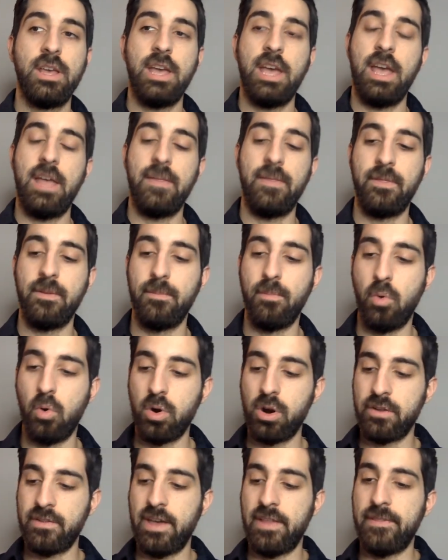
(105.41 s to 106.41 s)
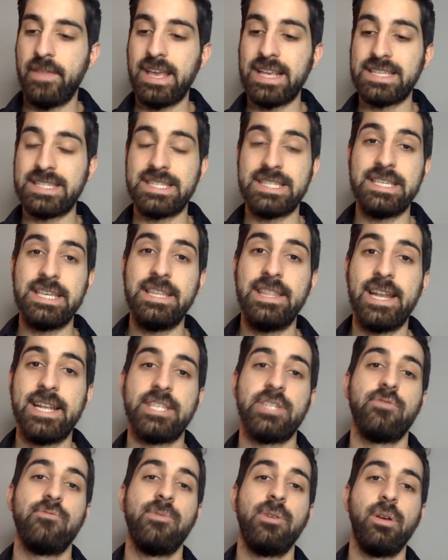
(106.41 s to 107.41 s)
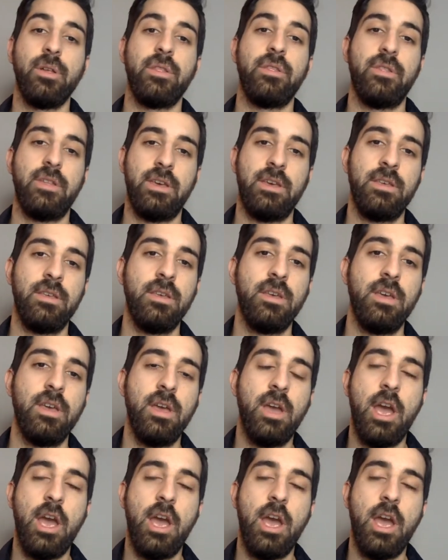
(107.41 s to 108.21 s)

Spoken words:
And the more that they see that it's a real thing,